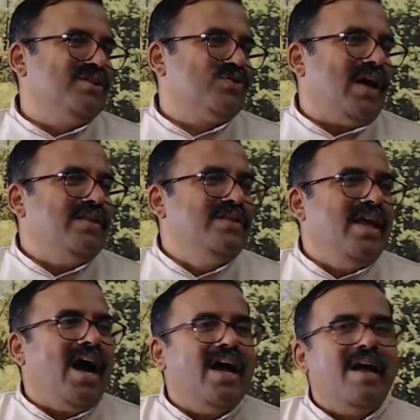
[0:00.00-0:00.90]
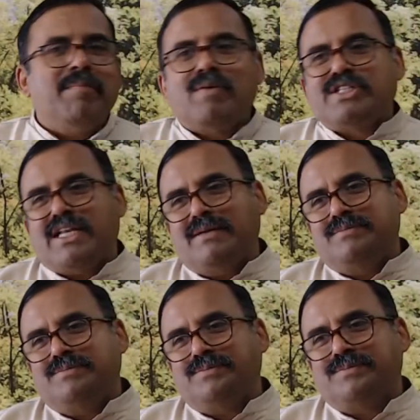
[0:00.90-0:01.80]
Swadhyaya
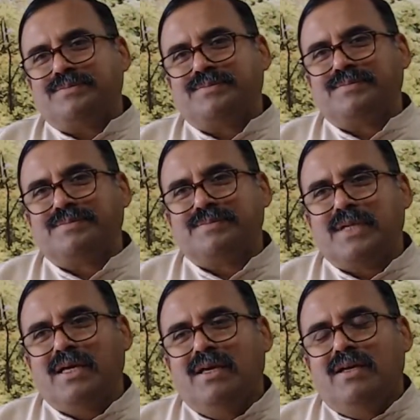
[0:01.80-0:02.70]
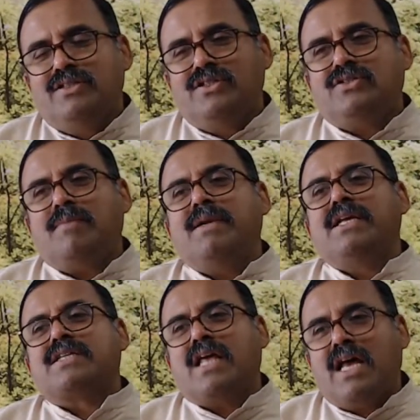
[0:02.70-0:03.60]
Pravachana. So somebody
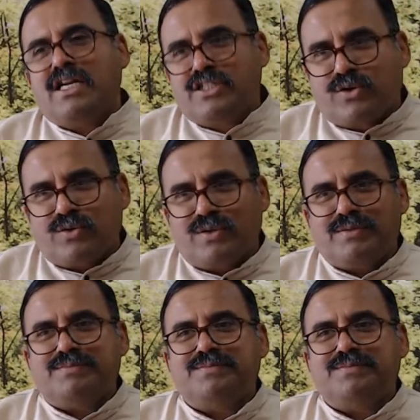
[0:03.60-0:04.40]
has realized the truth.